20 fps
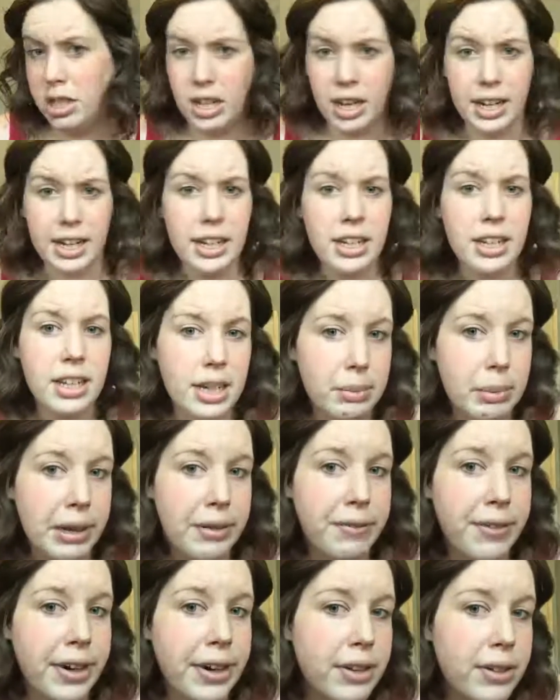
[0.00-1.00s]
I kind of like
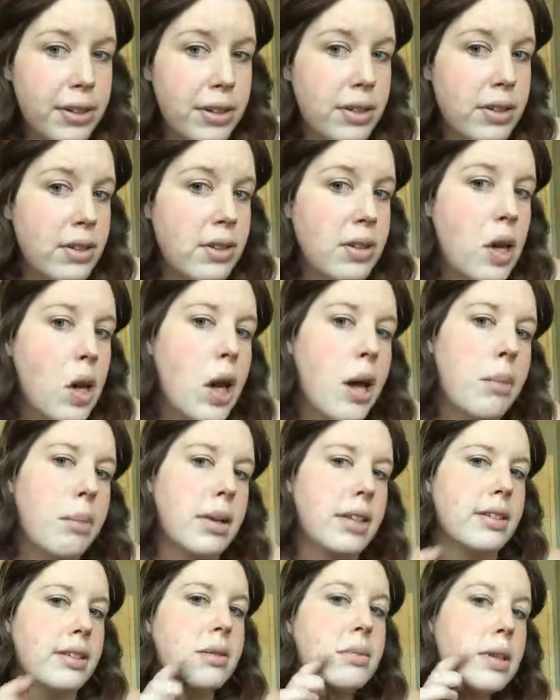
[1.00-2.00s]
my freckles
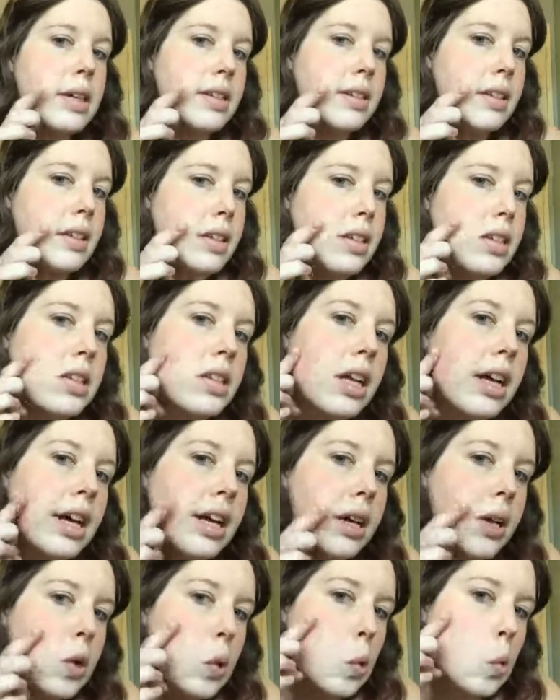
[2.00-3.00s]
but some days I need to
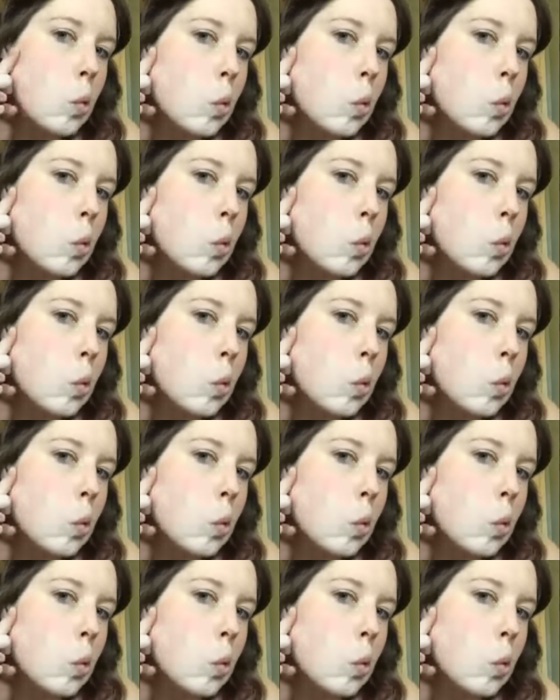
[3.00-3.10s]
like